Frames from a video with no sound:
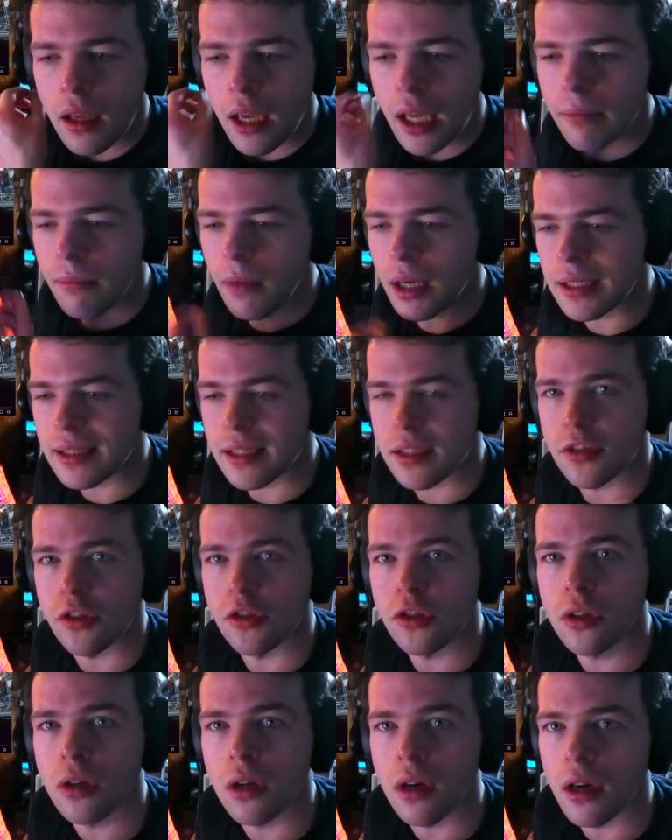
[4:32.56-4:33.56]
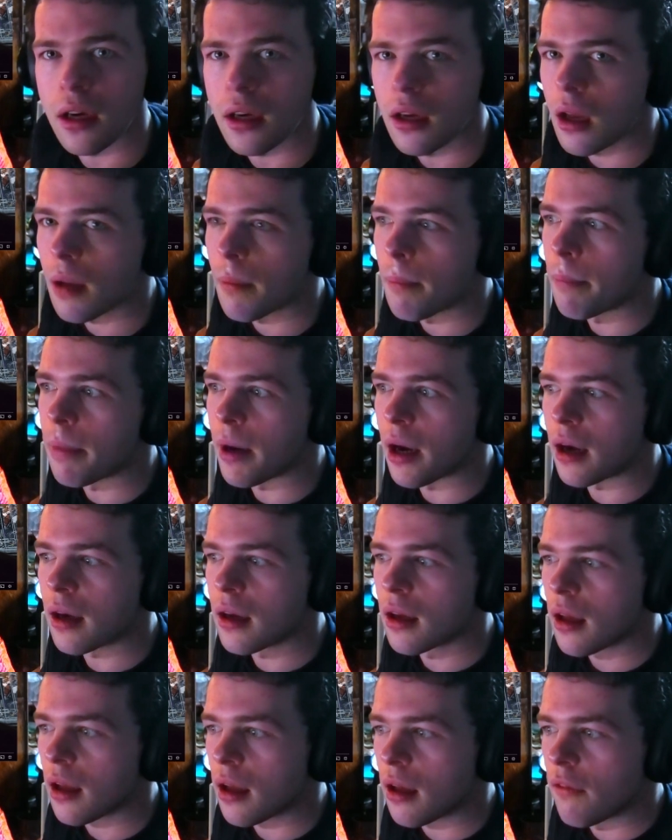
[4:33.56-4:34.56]
tessitura, but
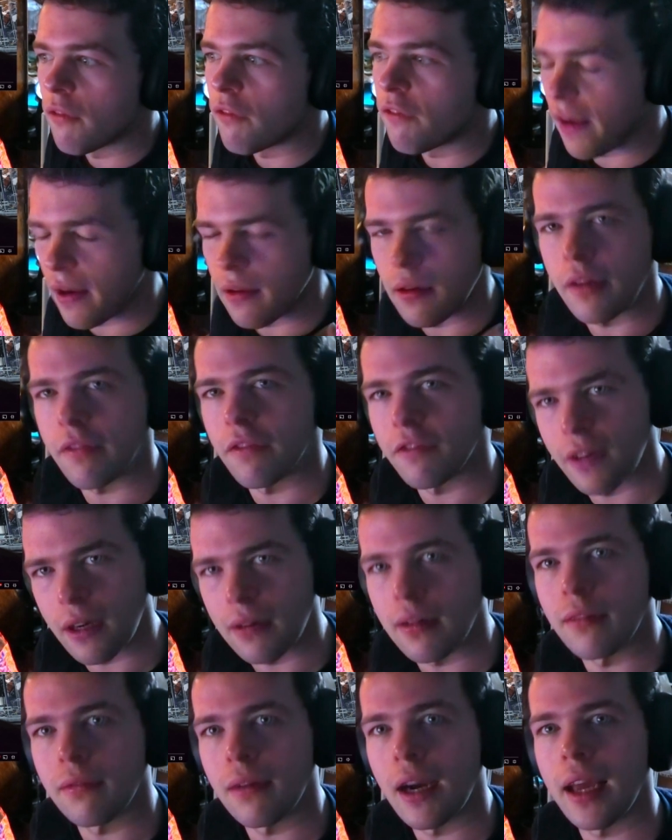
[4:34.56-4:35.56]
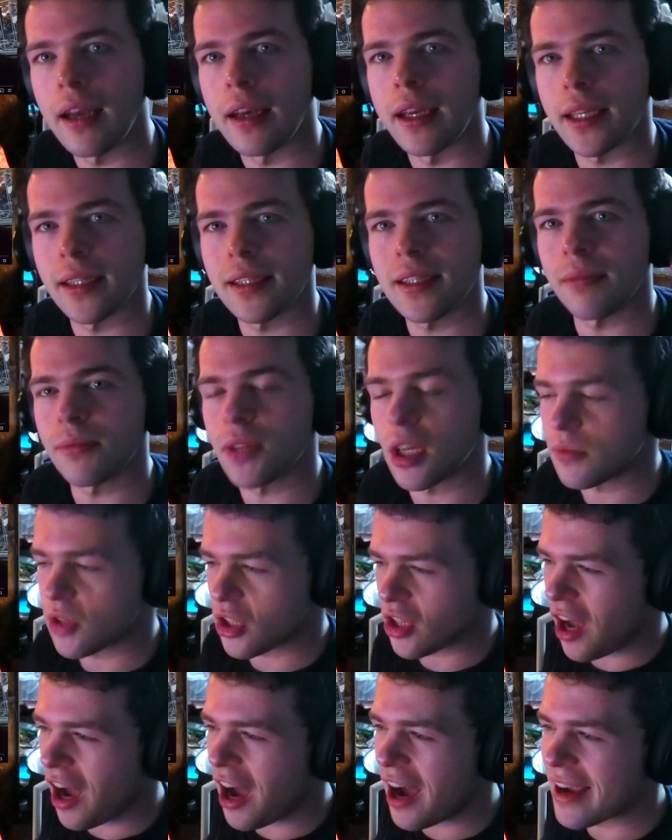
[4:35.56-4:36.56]
very, very rarely. Sometimes
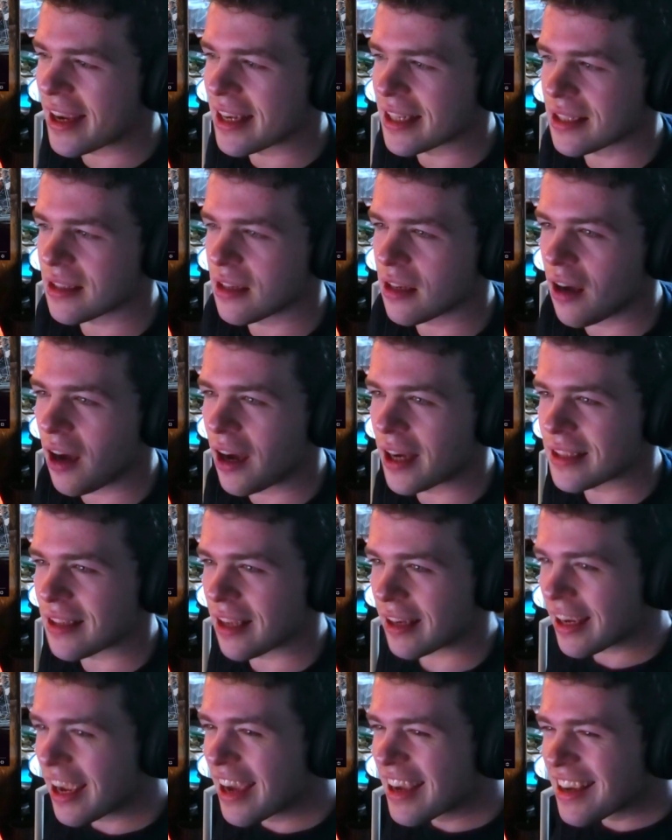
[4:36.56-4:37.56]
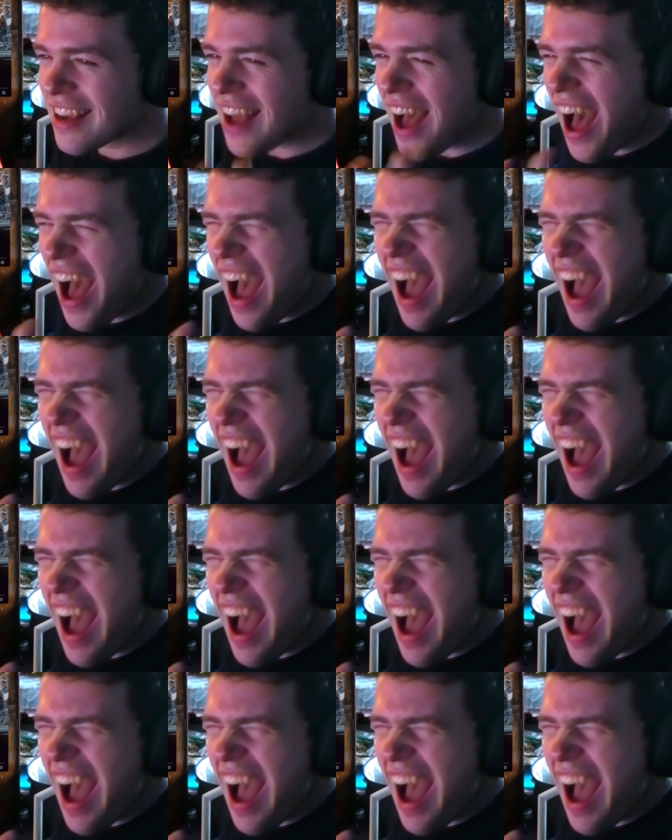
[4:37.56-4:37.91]
on the highest, like, yeah,